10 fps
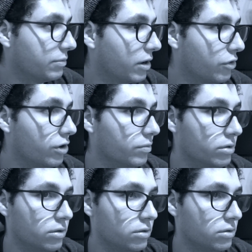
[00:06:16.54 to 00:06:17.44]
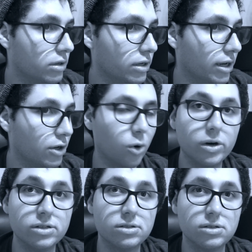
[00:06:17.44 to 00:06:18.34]
in my room in
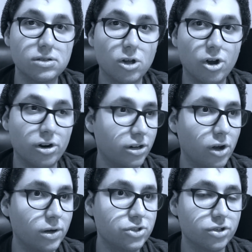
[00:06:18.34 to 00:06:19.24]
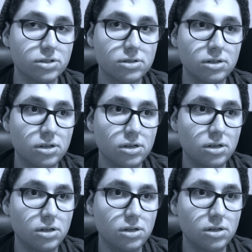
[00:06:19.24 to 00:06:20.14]
coins, earning no interest,
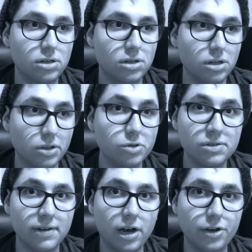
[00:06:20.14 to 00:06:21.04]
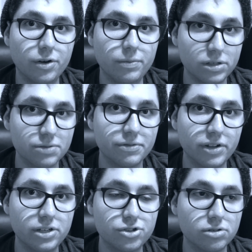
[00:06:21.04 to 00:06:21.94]
losing value because of
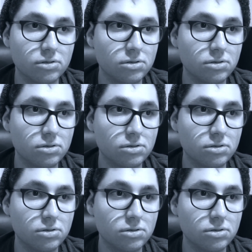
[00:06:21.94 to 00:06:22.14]
inflation.